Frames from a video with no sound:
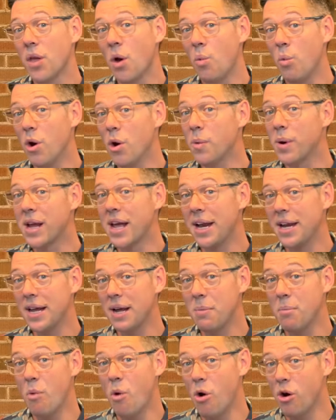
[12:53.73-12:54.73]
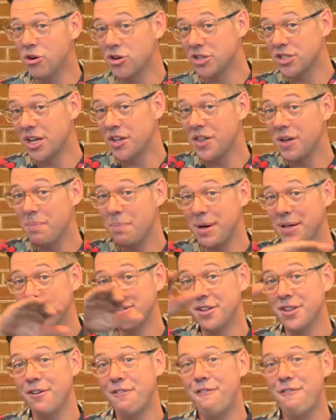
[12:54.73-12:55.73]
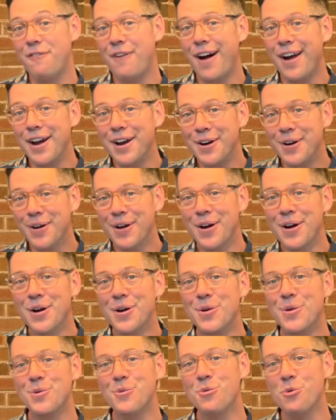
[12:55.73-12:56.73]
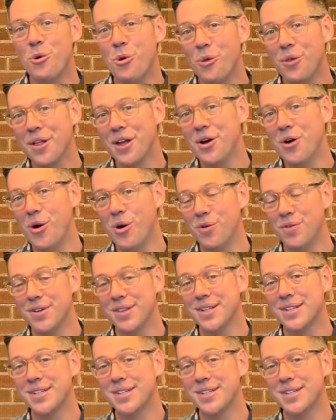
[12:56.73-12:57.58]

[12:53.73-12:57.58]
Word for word: Where we're getting more just, I think, based on the fire rolling over the